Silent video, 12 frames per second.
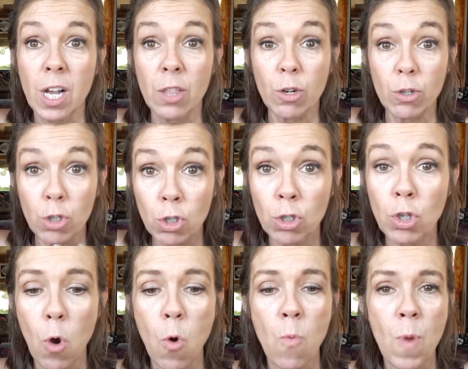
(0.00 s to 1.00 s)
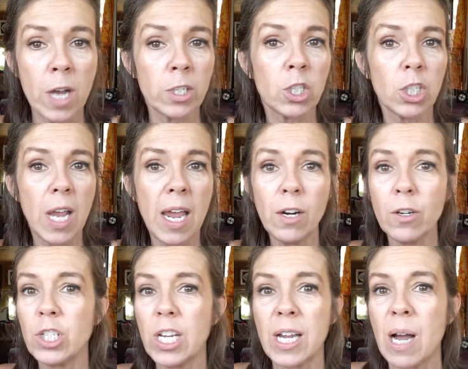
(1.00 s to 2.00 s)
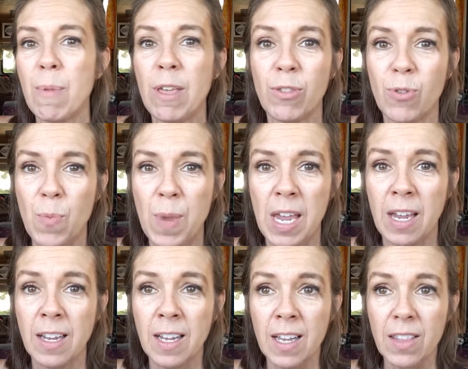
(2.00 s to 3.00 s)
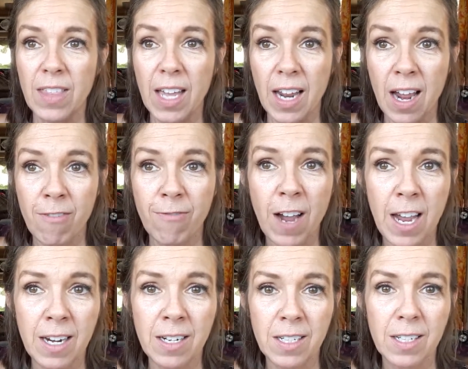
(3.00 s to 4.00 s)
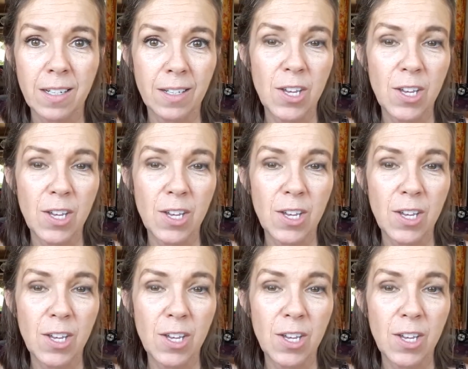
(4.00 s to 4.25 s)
There's so much energy coming through me that I find,